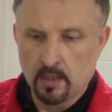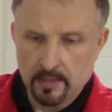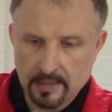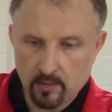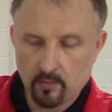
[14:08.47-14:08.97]

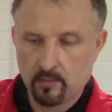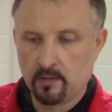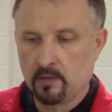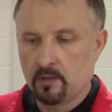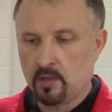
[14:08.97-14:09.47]
Now,
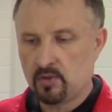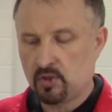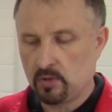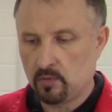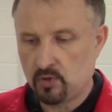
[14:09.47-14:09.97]

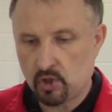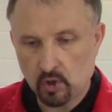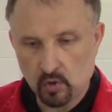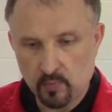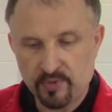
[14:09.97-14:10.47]
those two
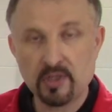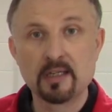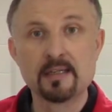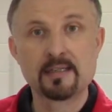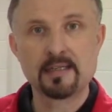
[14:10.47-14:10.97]
tubes you
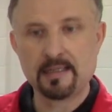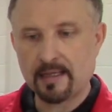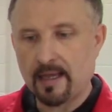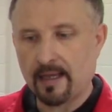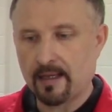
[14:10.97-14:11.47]
can see
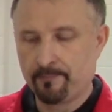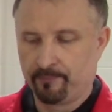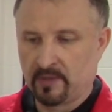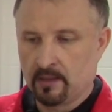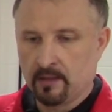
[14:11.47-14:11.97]

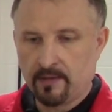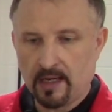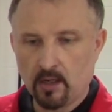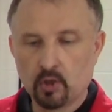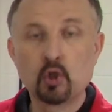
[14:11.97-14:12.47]
there,
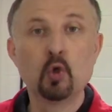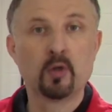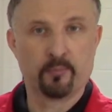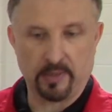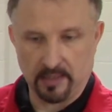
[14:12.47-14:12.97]
they are
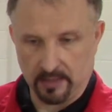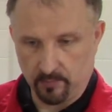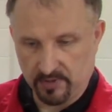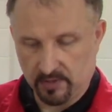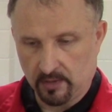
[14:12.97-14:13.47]
coolant
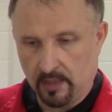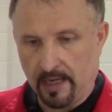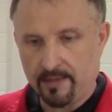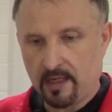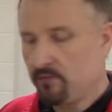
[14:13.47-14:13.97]
pipes
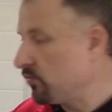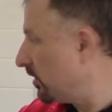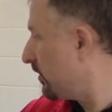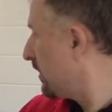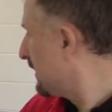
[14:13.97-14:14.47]
and they
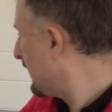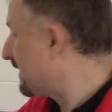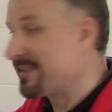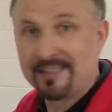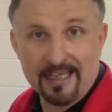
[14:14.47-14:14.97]
run down
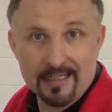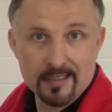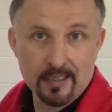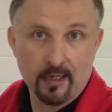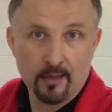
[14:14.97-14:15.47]
the
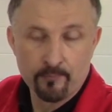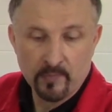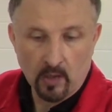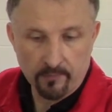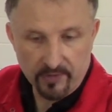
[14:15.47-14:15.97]

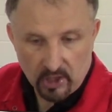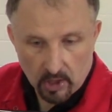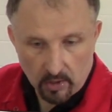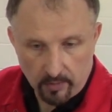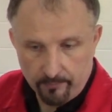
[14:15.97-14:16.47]
centre of the
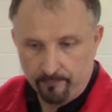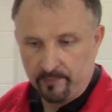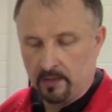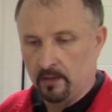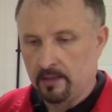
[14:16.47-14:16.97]
car.
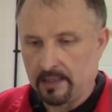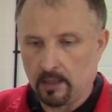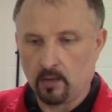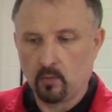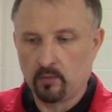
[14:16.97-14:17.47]

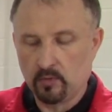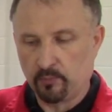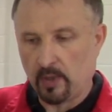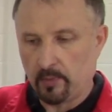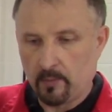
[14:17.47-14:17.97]
Now, the
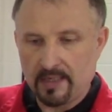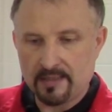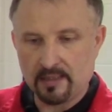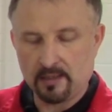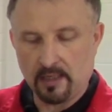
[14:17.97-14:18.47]
problem
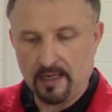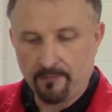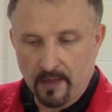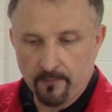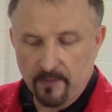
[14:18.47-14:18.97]
is, is
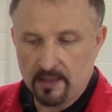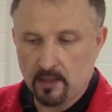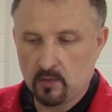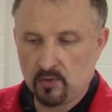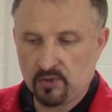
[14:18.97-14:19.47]
if I fit
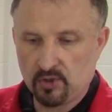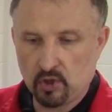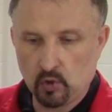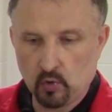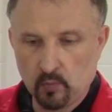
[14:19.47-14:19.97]
those
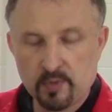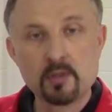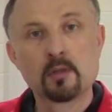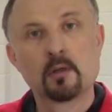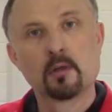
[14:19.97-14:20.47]

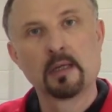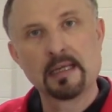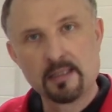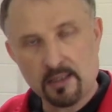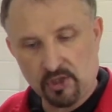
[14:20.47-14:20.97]
tubes
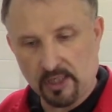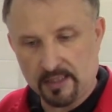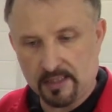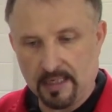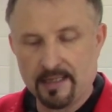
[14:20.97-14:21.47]
into the
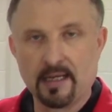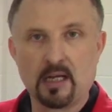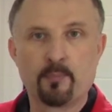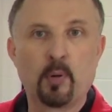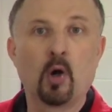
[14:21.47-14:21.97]
chassis and then
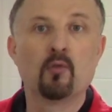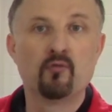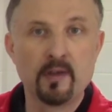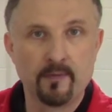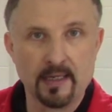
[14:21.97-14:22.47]
I
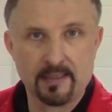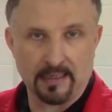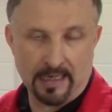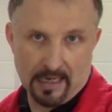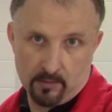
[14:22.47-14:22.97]
pop rivet
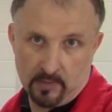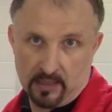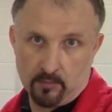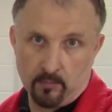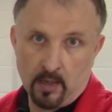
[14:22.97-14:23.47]
an
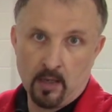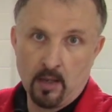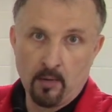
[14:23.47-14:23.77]
aluminium